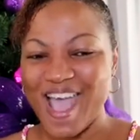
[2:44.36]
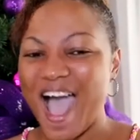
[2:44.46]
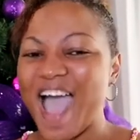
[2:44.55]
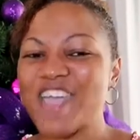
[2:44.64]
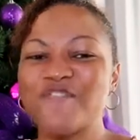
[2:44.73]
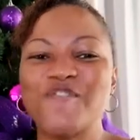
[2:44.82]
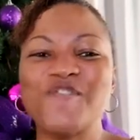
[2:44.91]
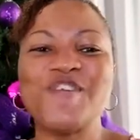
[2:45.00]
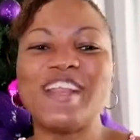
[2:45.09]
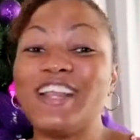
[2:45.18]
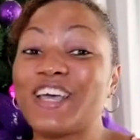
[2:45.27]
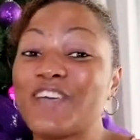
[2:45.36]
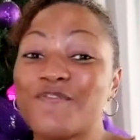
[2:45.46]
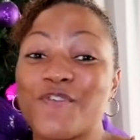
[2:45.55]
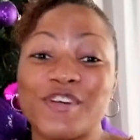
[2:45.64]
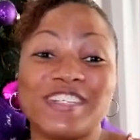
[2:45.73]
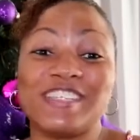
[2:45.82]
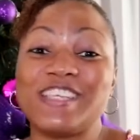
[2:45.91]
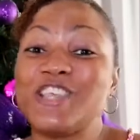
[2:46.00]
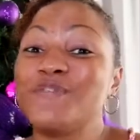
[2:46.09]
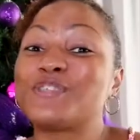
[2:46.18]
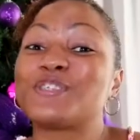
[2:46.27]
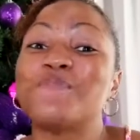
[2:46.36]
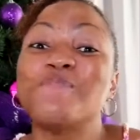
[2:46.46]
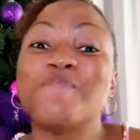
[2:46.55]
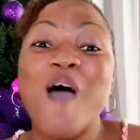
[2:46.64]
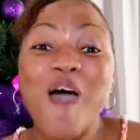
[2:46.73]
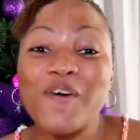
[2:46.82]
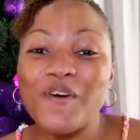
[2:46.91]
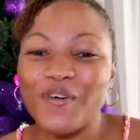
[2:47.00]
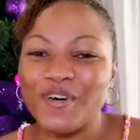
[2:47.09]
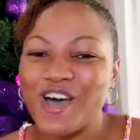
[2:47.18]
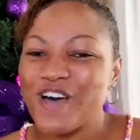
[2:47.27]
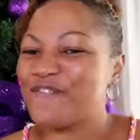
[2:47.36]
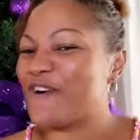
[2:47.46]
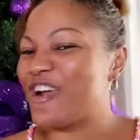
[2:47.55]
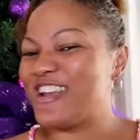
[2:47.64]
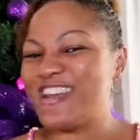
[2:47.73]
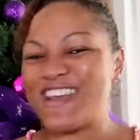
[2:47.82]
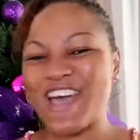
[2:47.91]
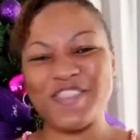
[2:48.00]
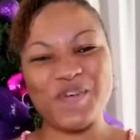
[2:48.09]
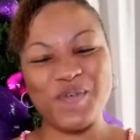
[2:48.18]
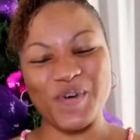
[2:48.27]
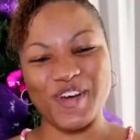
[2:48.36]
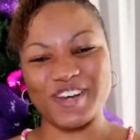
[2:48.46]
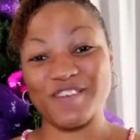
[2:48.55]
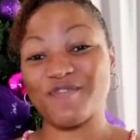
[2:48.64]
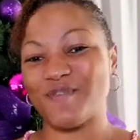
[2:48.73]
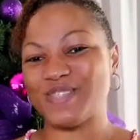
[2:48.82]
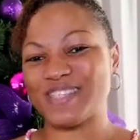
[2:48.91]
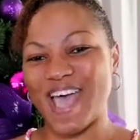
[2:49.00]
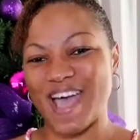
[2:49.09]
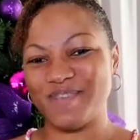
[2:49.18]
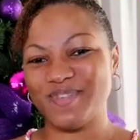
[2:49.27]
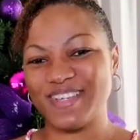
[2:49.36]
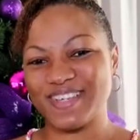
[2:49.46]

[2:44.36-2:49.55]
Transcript: I am really looking forward to seeing you tomorrow for another word from Sam.